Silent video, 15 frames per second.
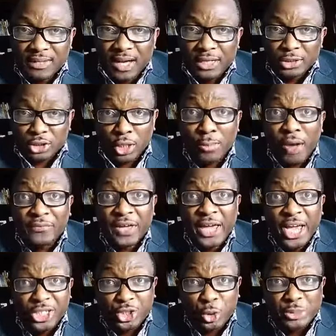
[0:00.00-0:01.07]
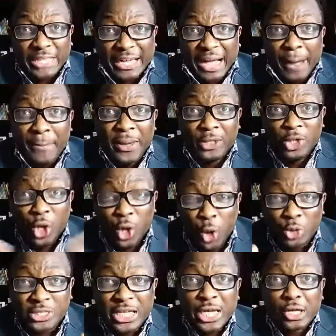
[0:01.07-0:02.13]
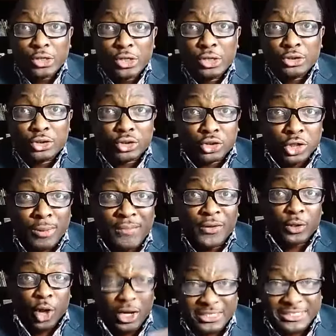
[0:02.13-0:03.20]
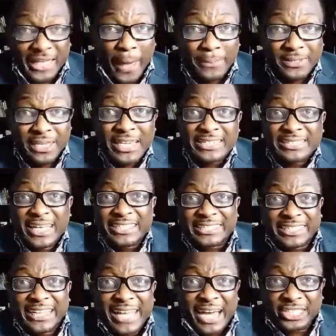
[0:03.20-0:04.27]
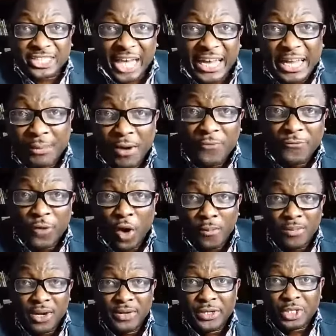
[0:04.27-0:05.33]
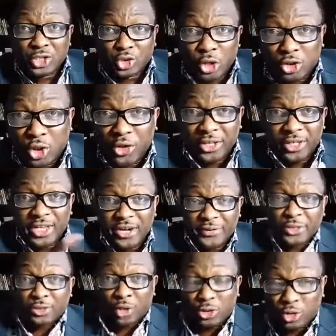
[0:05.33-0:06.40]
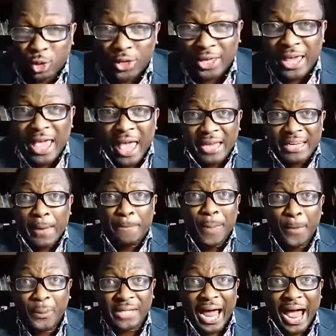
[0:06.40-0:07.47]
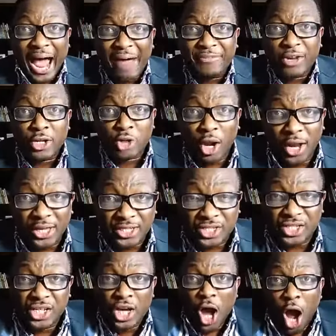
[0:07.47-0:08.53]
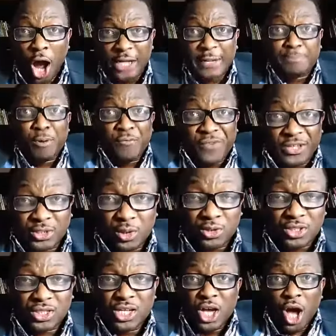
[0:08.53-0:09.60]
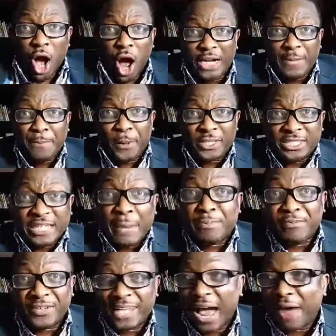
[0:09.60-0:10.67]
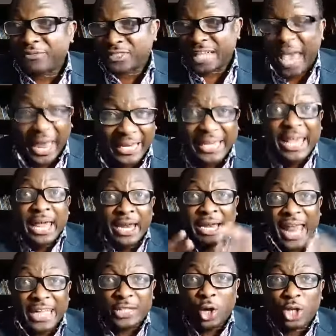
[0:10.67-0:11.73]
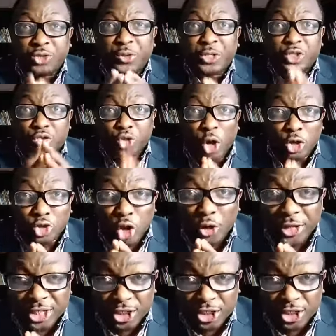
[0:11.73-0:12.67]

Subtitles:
Some of the issues that can be used, some of the concepts, is this thing they are shying away from. Restructuring. The people that have the knowledge, all the professors, all the political people, they have said, let us restructure this